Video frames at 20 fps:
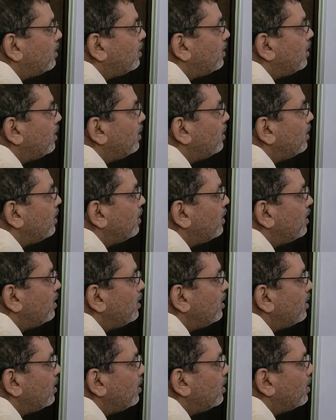
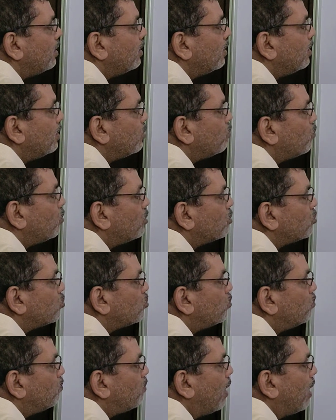TE equals to
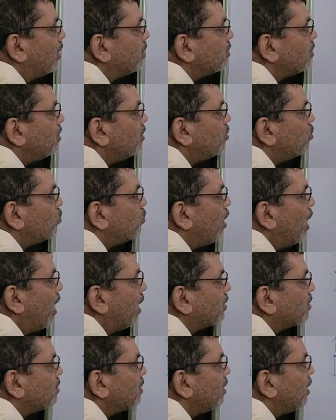mass into
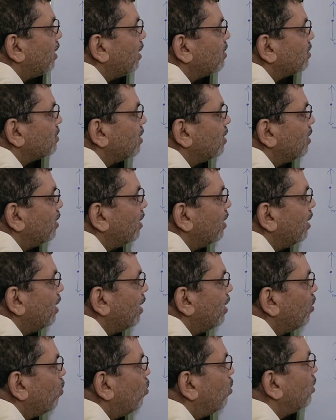acceleration
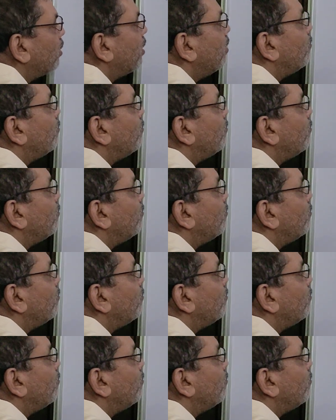A0.